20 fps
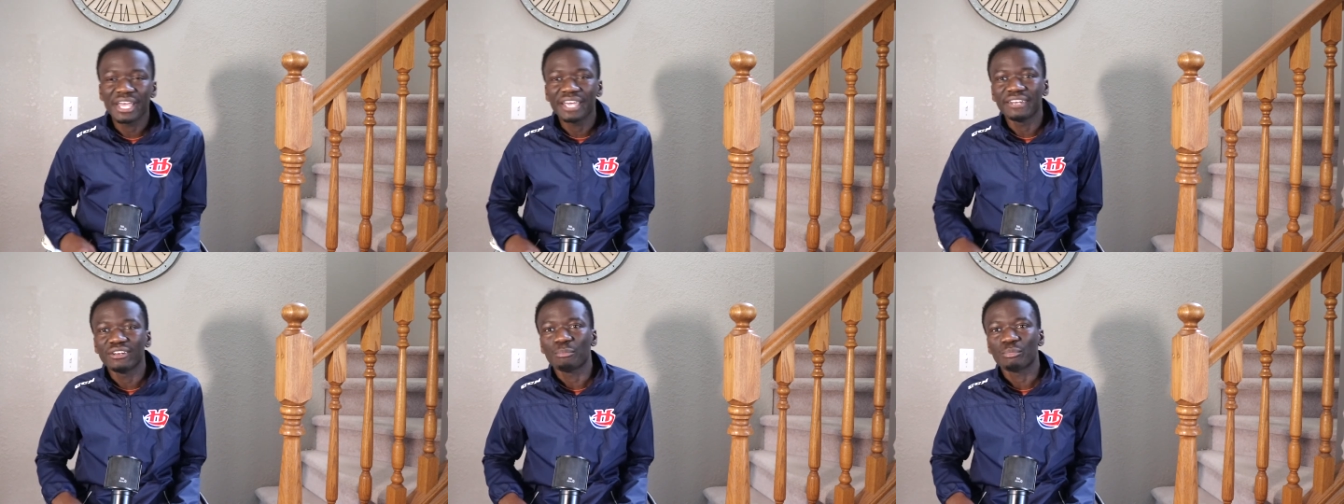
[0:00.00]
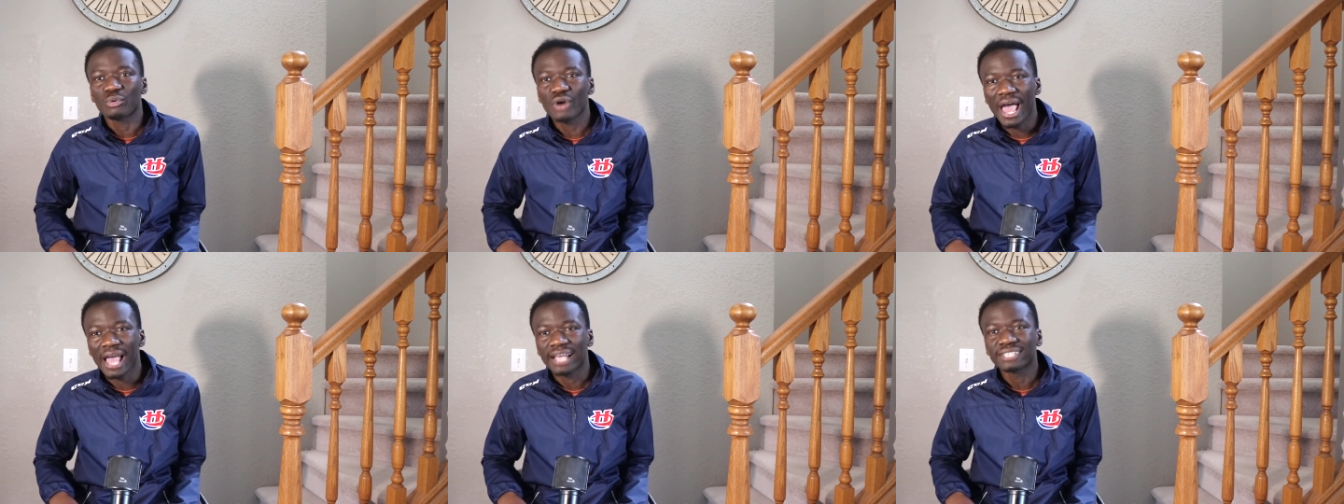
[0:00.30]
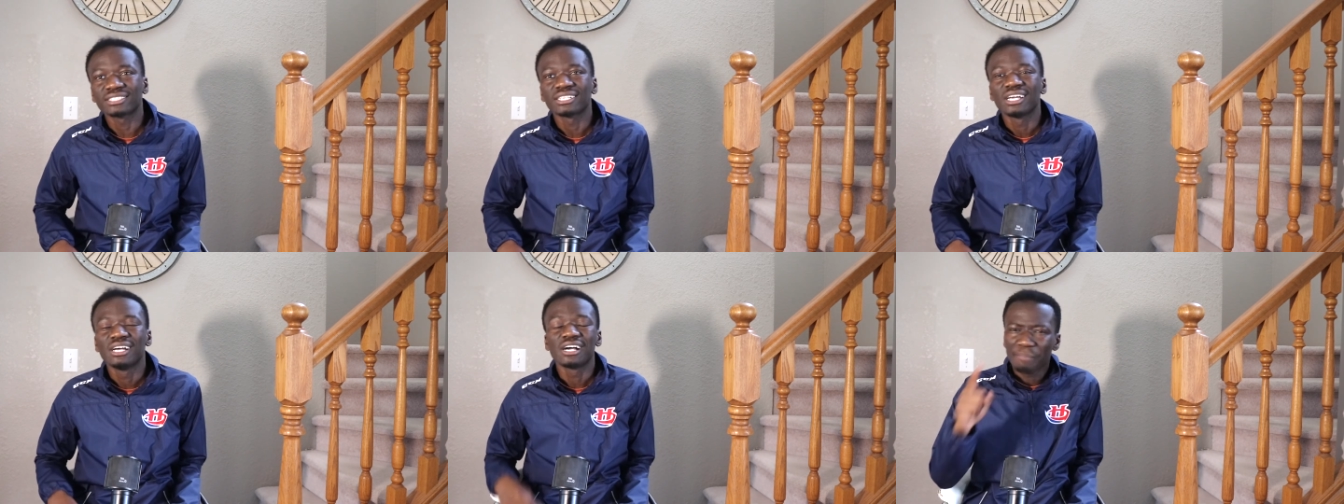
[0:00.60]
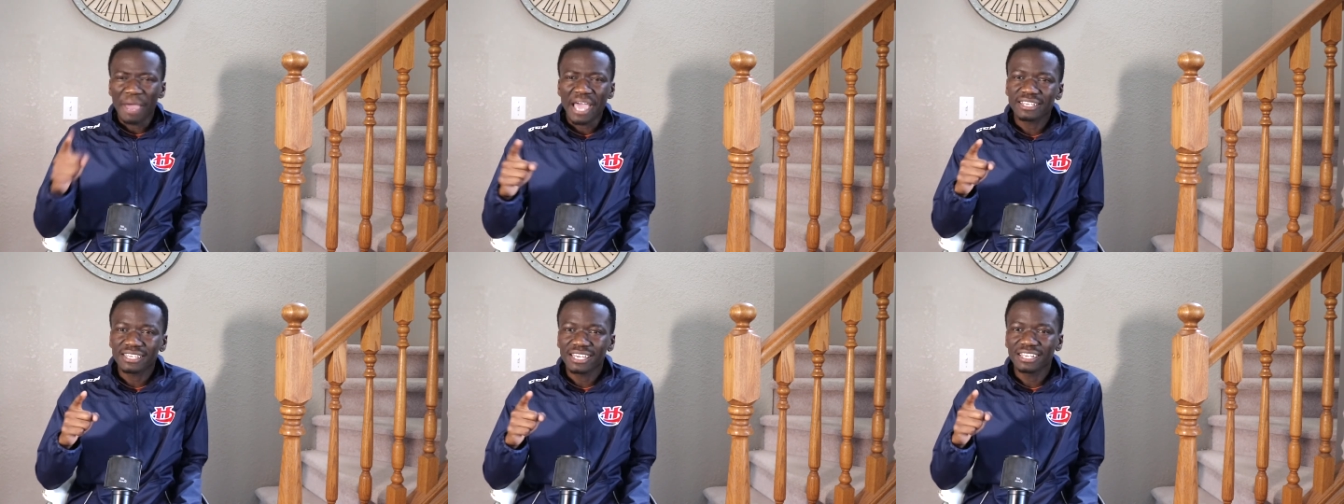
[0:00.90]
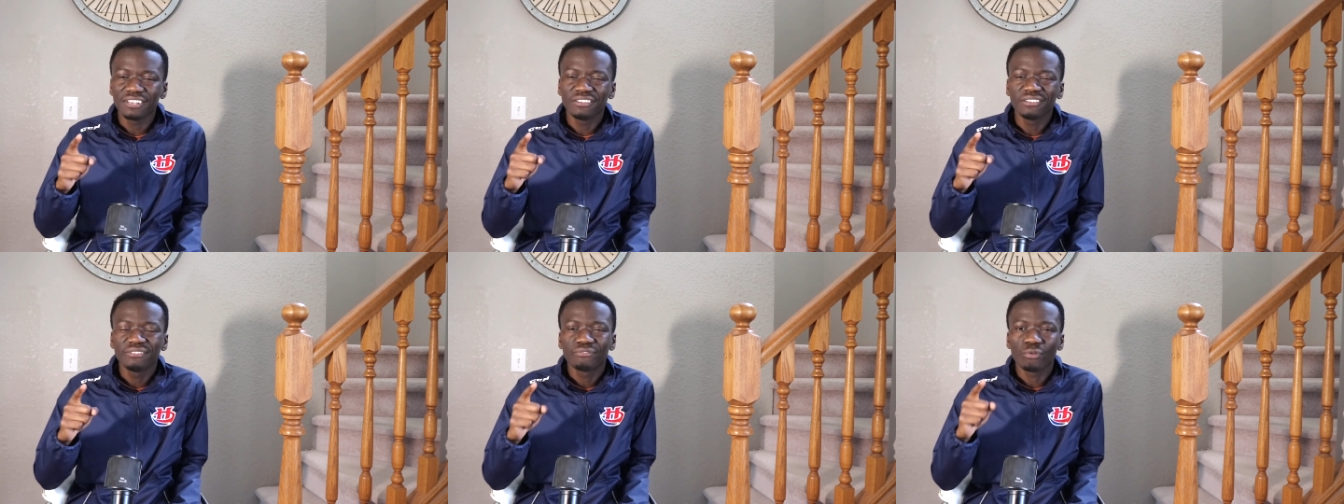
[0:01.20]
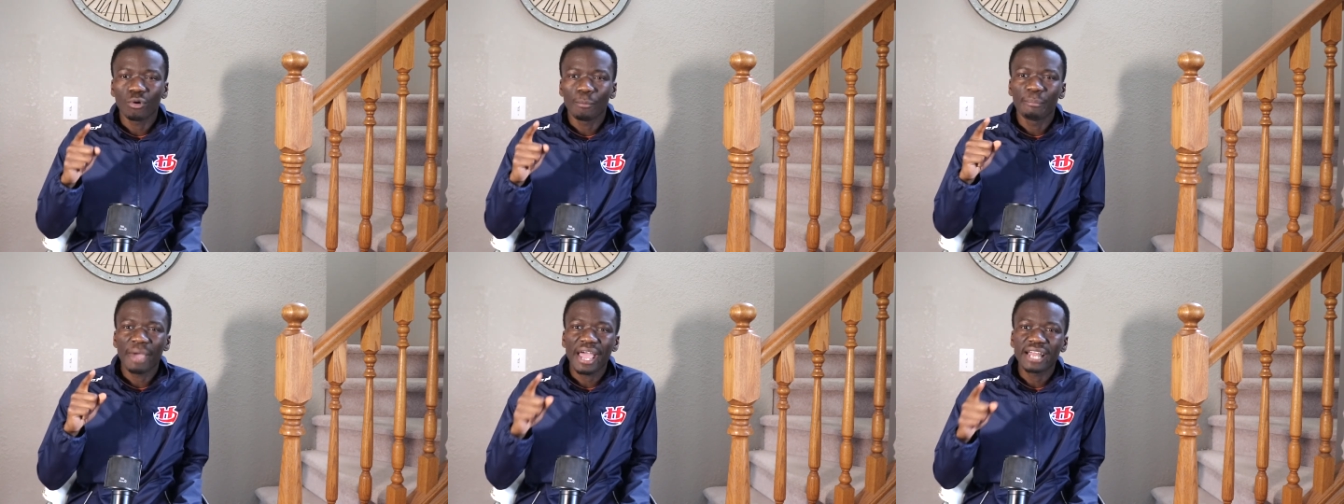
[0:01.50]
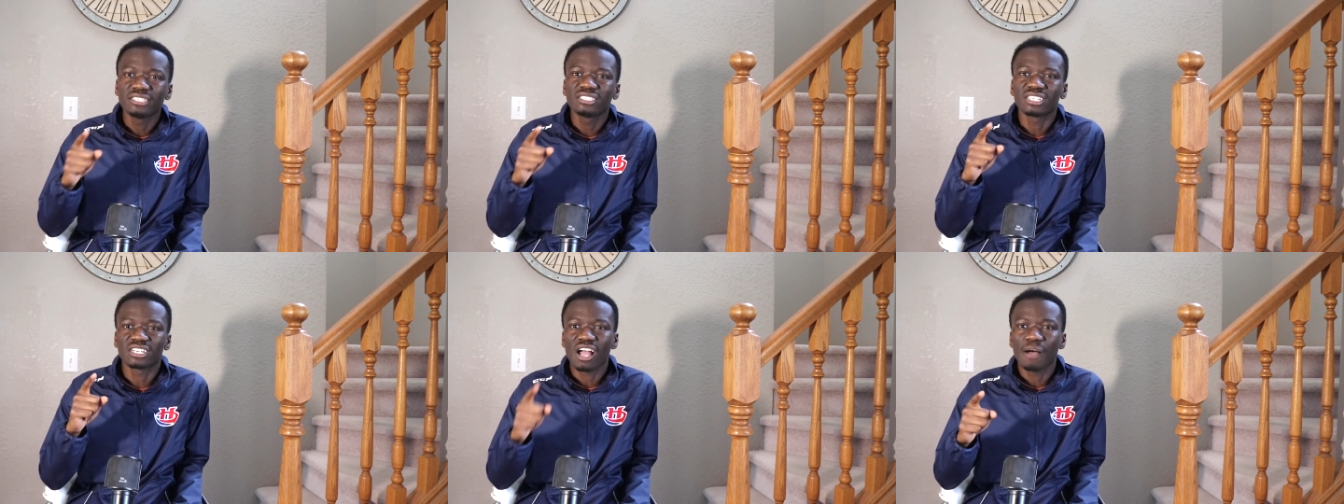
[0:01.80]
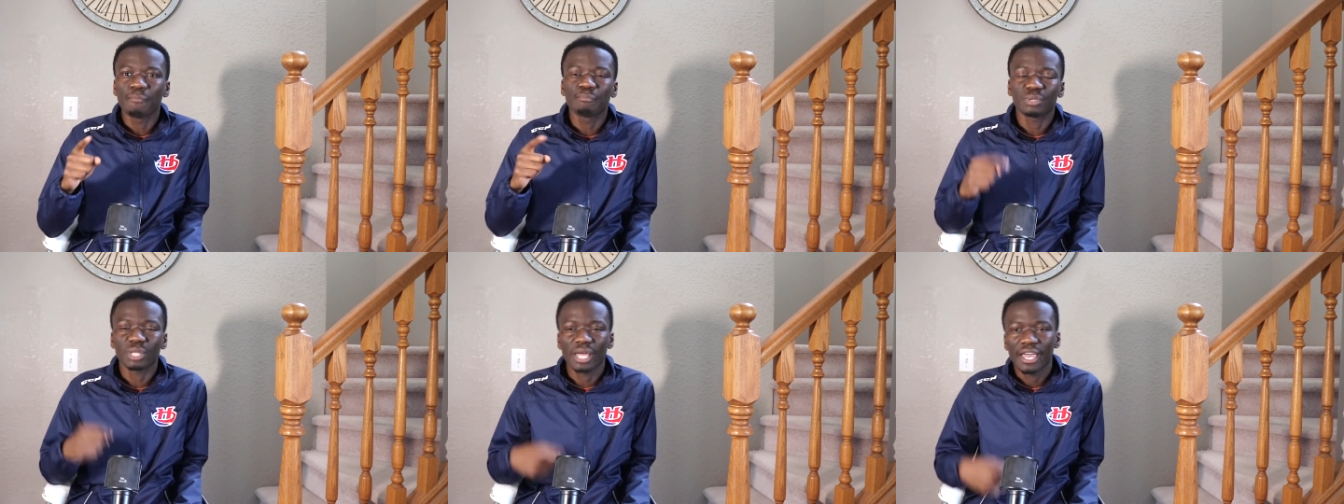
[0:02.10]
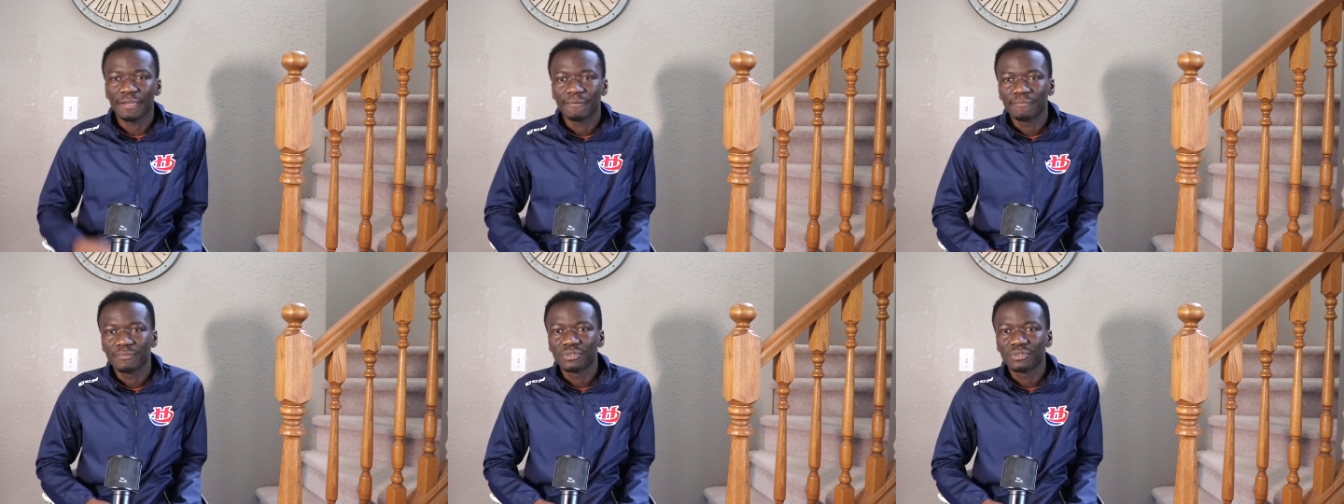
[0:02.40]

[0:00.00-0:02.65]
in the press, begging for Ben to come play.